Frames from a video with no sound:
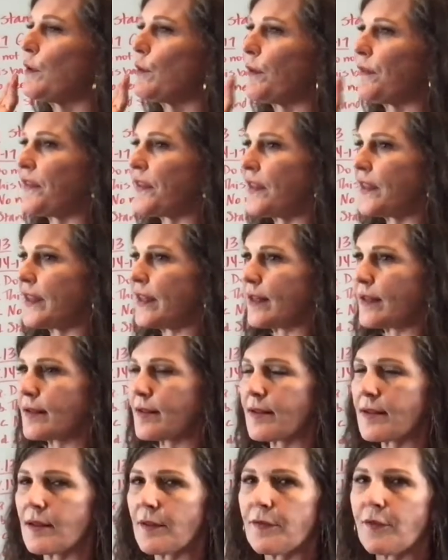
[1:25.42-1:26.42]
of
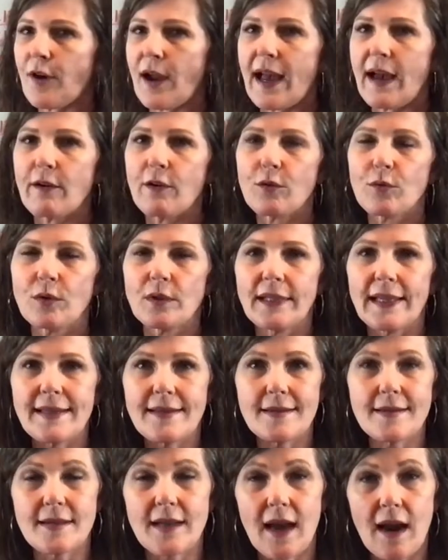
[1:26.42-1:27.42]
this for how it
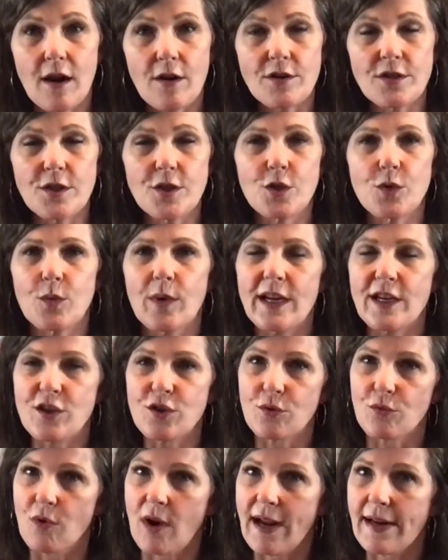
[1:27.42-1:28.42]
relates to our
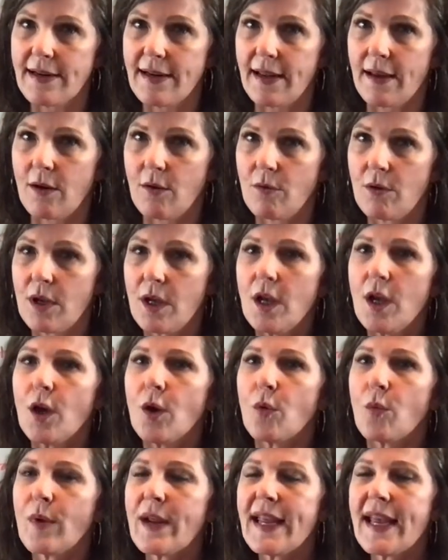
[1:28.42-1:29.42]
situation right now.
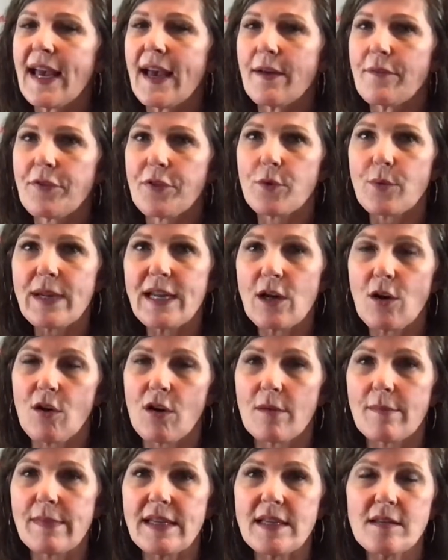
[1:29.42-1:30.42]
We have three
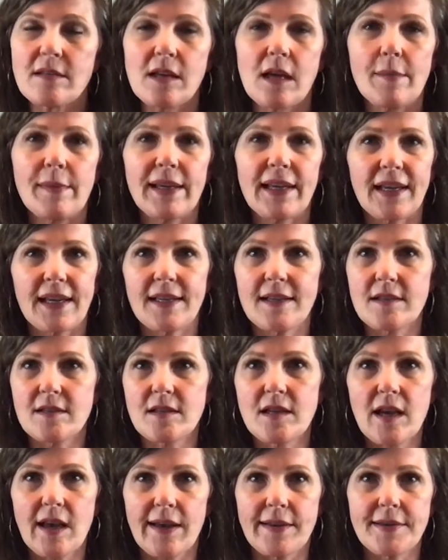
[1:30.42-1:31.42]
armies coming against
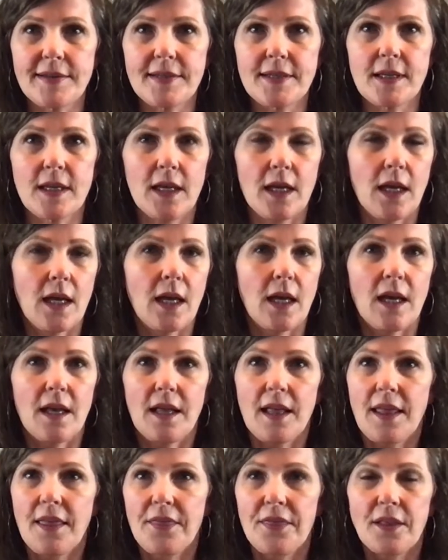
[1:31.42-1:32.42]
us.
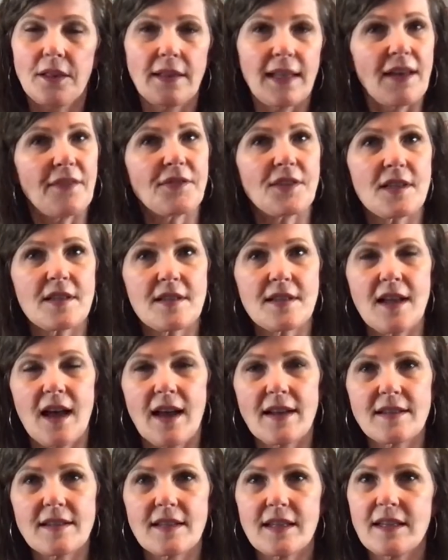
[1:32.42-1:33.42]
The leftist
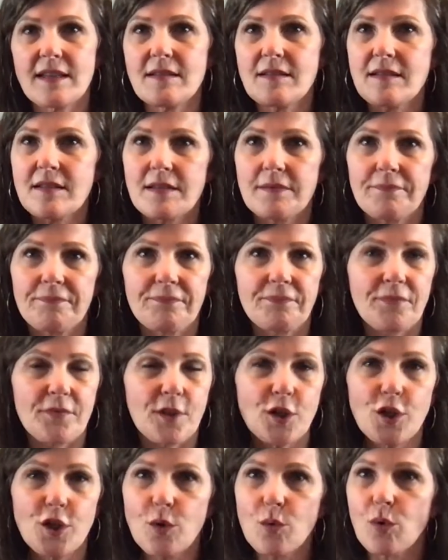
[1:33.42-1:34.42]
Nazis, the
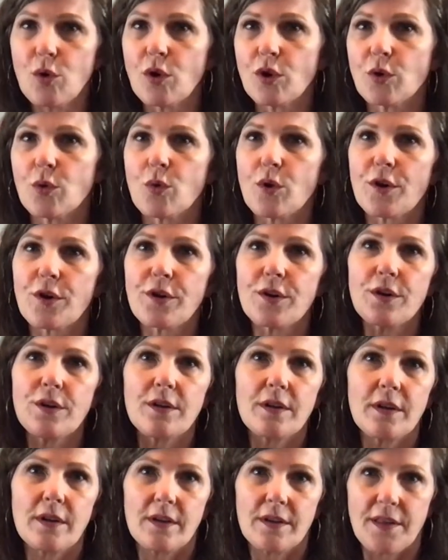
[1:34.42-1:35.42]
New World Order,
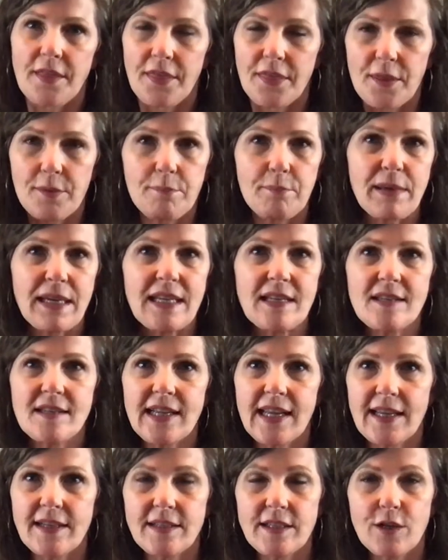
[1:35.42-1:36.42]
the beast
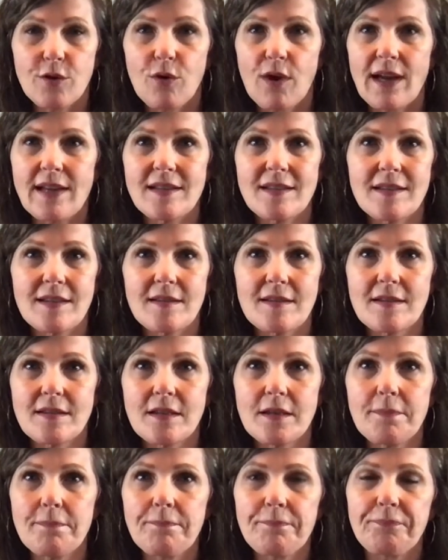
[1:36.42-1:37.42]
Antichrist
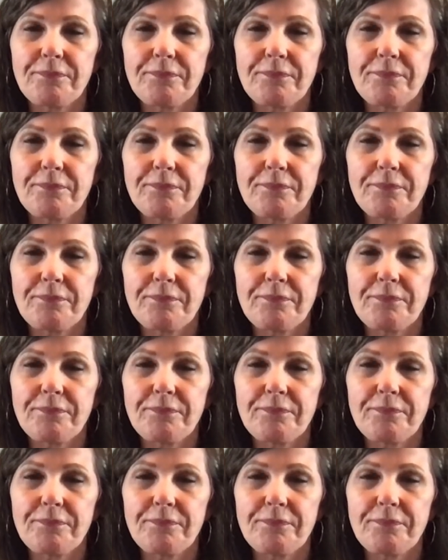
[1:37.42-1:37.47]
system,